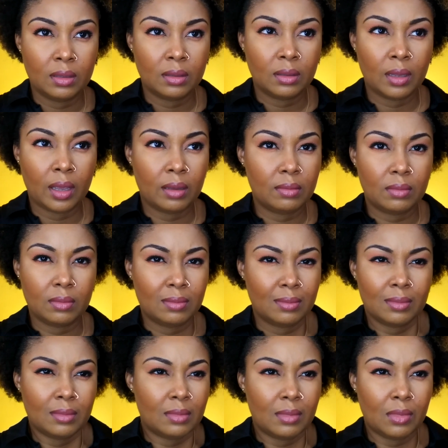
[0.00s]
Like,
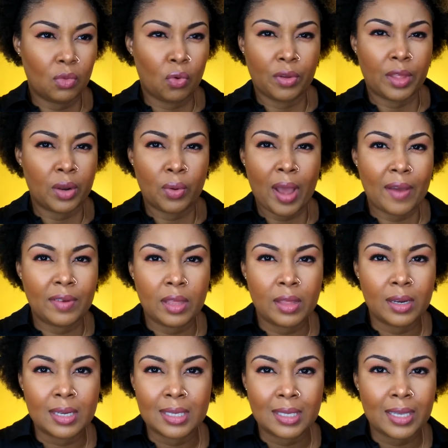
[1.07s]
or they don't have
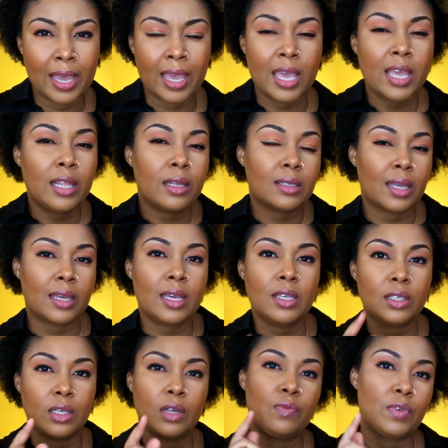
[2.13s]
anything to say. He looks like
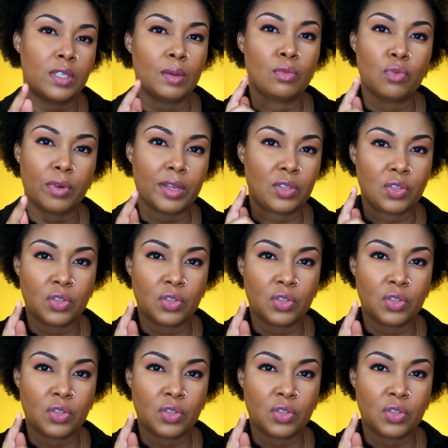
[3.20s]
he's good for some great